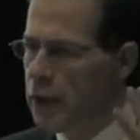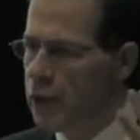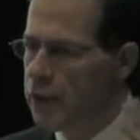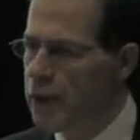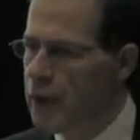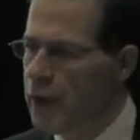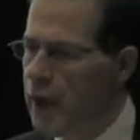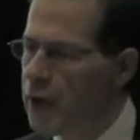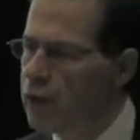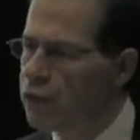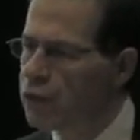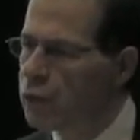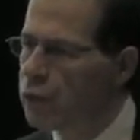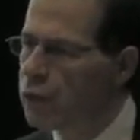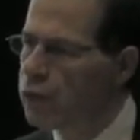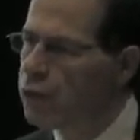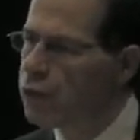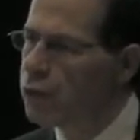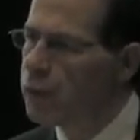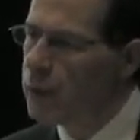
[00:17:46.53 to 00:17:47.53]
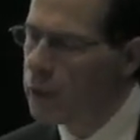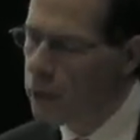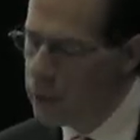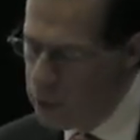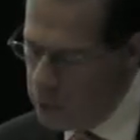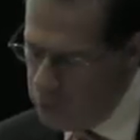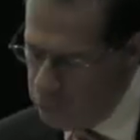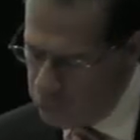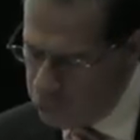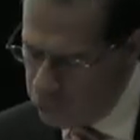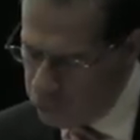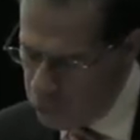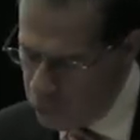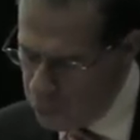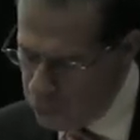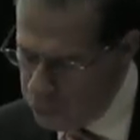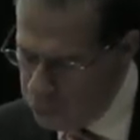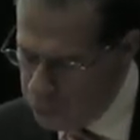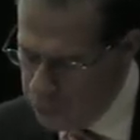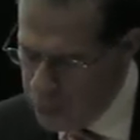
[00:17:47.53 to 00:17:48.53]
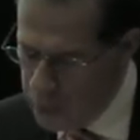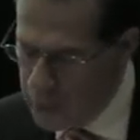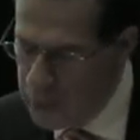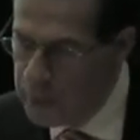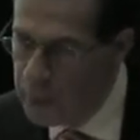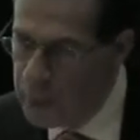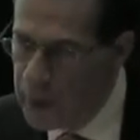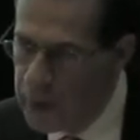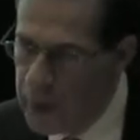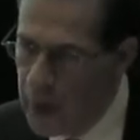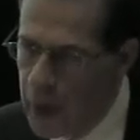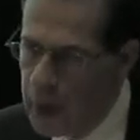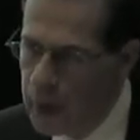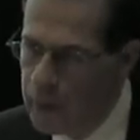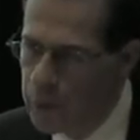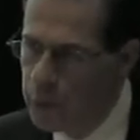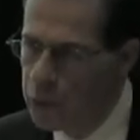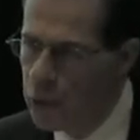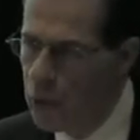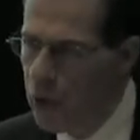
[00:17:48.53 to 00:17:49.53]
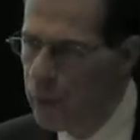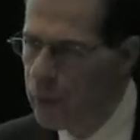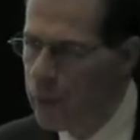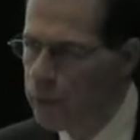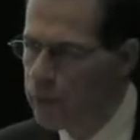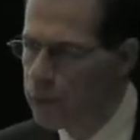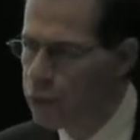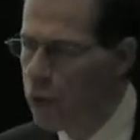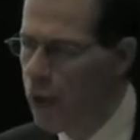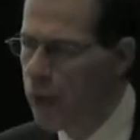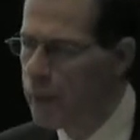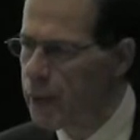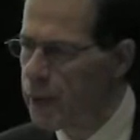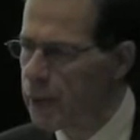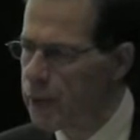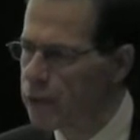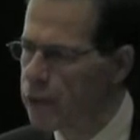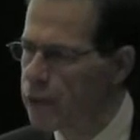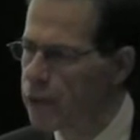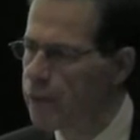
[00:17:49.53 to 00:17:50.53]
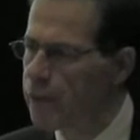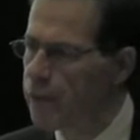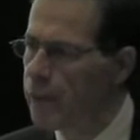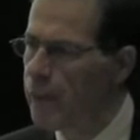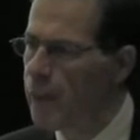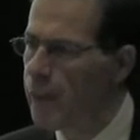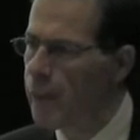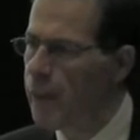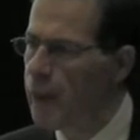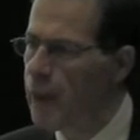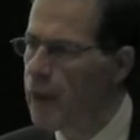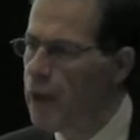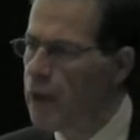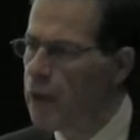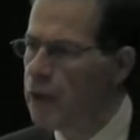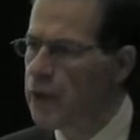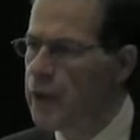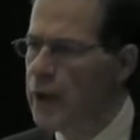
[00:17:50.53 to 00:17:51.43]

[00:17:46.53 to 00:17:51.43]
of a National Disability Insurance Scheme became prominent,